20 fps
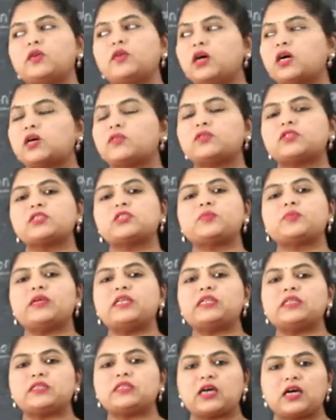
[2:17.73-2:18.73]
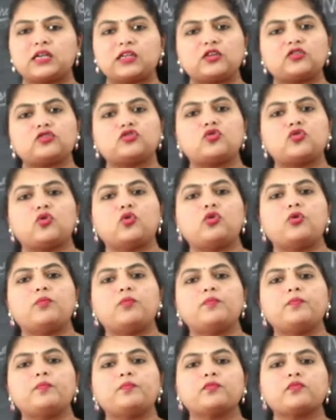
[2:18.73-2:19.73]
work which is being done at
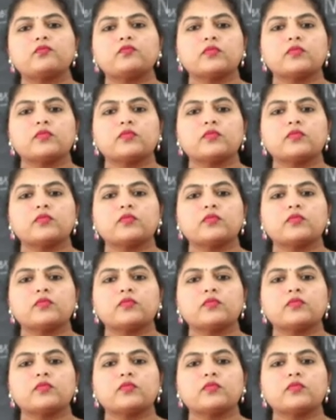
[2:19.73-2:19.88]
home.